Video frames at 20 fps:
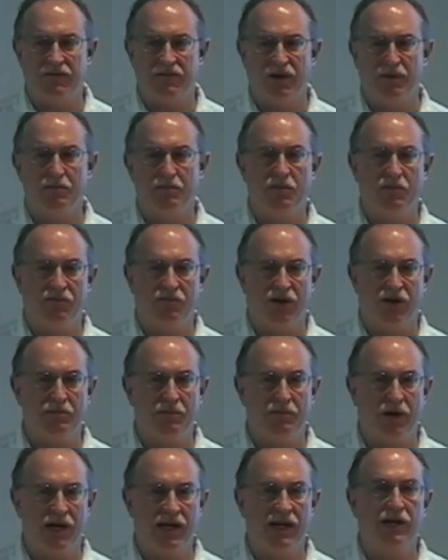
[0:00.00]
from, from
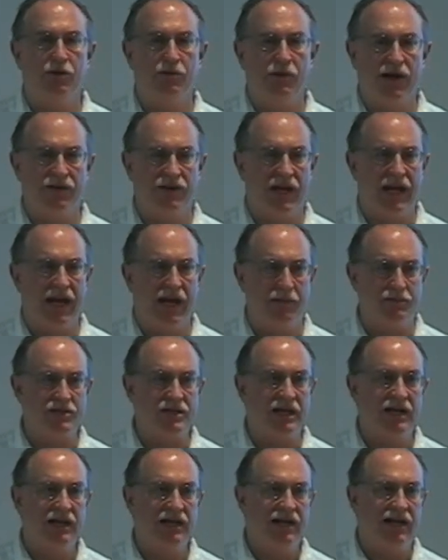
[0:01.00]
in and around the games.
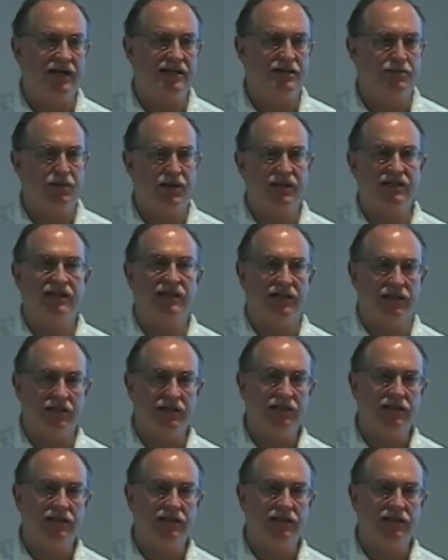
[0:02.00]
It's a big deal.